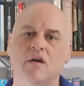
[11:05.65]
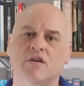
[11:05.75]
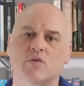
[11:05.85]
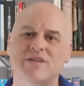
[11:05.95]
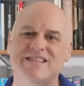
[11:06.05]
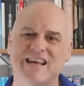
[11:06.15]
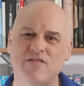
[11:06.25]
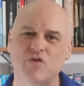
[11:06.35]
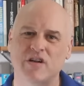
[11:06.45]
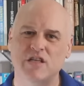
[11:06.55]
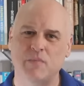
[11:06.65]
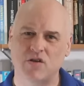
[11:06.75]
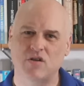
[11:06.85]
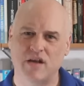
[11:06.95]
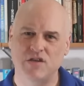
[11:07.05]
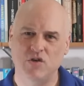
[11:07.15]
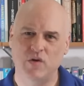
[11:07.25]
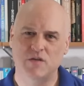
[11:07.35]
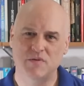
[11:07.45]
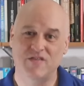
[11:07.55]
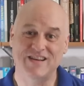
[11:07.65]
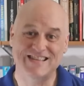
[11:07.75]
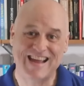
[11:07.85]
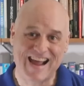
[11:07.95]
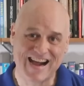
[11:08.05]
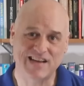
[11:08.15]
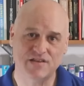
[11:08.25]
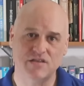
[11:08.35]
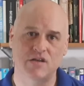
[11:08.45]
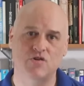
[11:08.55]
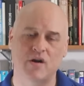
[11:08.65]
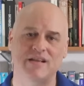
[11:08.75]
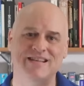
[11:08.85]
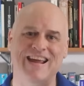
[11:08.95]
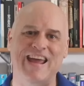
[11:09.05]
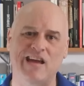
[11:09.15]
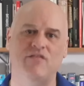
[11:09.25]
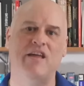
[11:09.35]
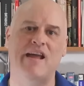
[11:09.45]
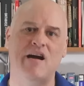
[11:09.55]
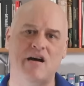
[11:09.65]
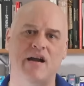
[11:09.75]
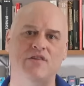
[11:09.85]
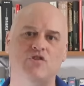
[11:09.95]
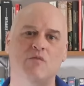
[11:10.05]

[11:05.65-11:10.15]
So instead of trying to specialize in doing specific tasks and trying to stay ahead of the AIs,